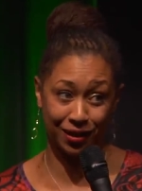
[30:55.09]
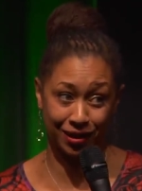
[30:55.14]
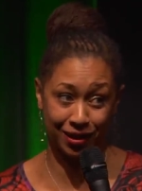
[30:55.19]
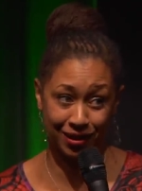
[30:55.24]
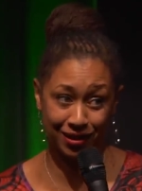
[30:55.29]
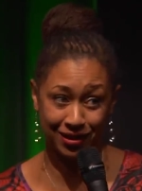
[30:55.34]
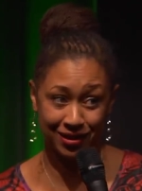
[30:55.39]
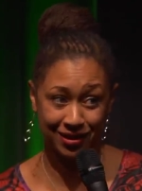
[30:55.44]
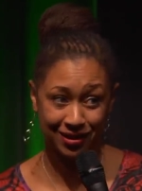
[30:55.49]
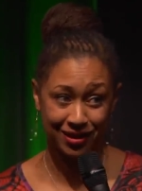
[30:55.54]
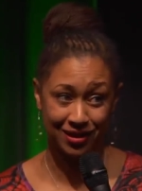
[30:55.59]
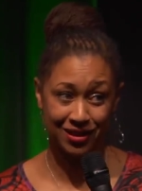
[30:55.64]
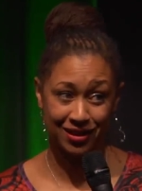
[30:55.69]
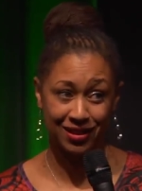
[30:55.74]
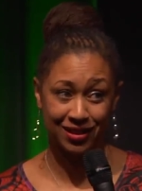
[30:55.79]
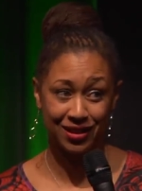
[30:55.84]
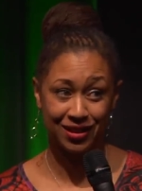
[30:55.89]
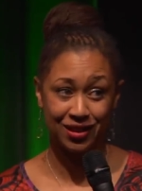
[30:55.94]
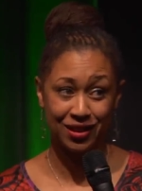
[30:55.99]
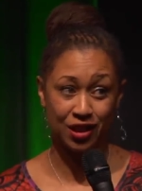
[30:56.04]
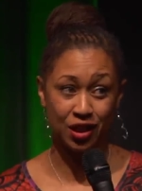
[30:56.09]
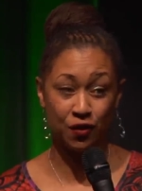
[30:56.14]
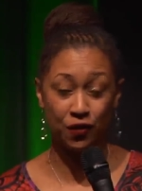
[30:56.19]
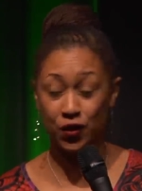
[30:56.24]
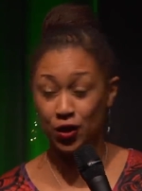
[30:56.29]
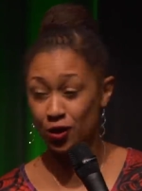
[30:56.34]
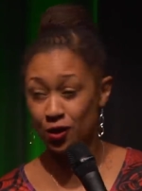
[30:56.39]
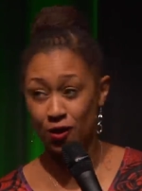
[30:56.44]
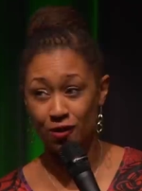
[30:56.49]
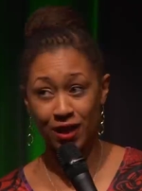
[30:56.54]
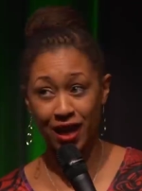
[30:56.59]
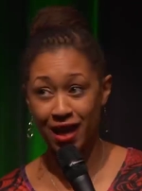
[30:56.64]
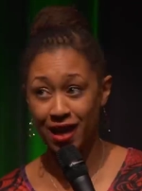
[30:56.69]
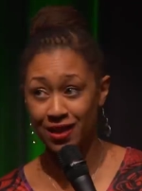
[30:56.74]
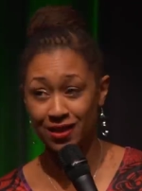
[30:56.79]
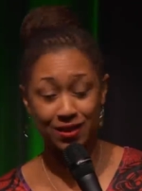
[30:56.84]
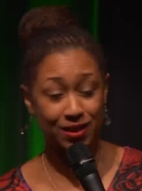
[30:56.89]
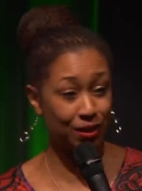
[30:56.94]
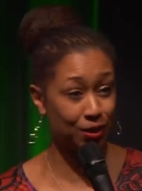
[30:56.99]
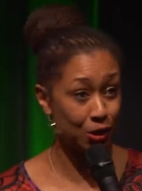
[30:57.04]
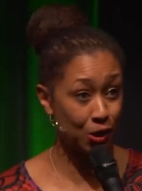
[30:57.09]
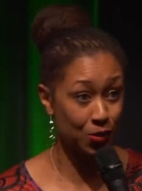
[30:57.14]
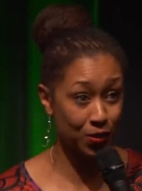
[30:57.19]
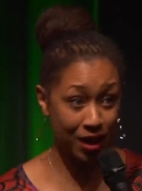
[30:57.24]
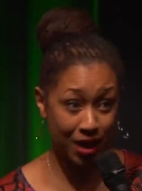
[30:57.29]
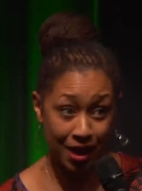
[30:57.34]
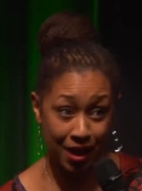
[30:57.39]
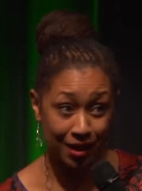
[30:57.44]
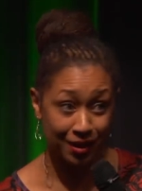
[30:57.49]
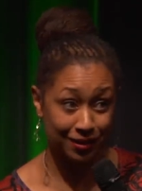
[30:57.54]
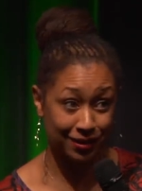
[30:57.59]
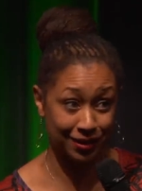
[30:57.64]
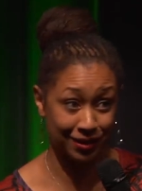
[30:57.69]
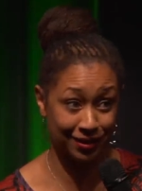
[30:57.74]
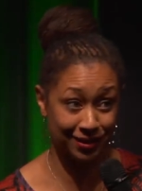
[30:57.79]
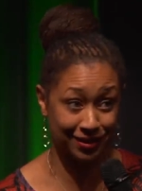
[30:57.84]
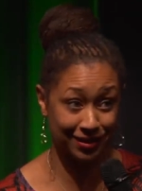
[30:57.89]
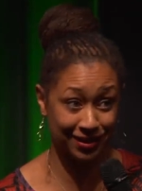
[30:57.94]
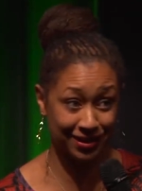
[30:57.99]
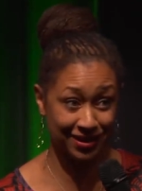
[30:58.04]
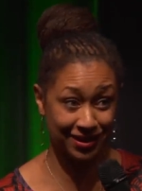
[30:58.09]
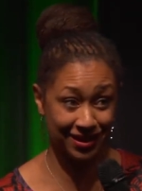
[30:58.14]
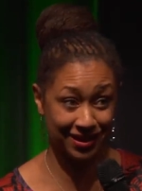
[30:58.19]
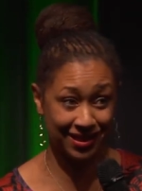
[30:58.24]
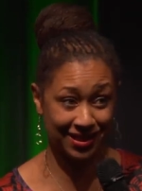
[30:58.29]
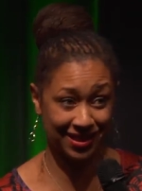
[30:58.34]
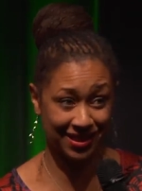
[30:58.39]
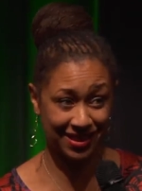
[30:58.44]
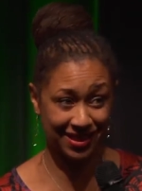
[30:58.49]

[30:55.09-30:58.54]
if you don't ask, you don't get.